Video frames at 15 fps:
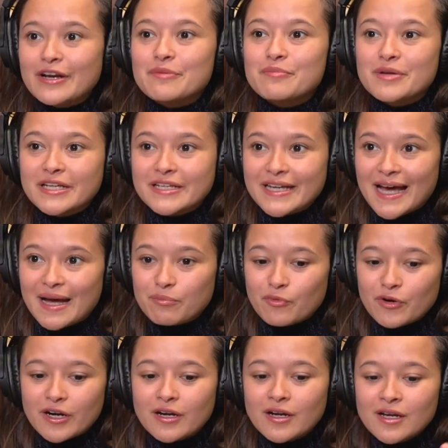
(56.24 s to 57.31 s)
and a big gap,
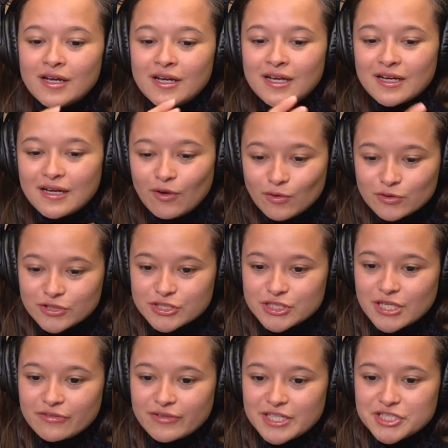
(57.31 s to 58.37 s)
where older
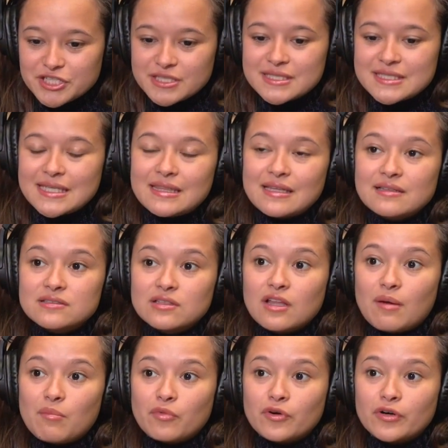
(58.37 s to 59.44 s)
generations see things a
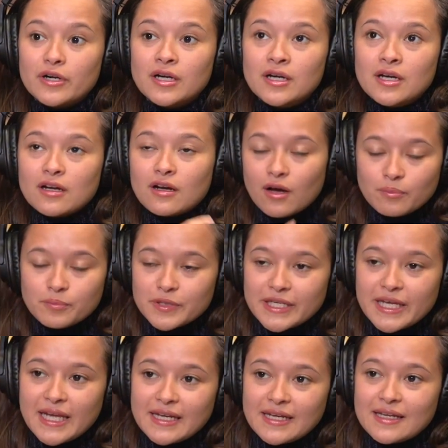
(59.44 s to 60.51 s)
lot more
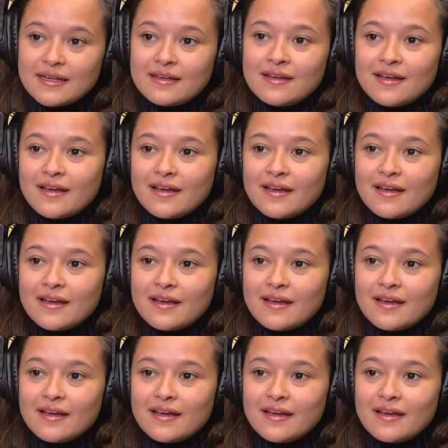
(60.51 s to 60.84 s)
complicated.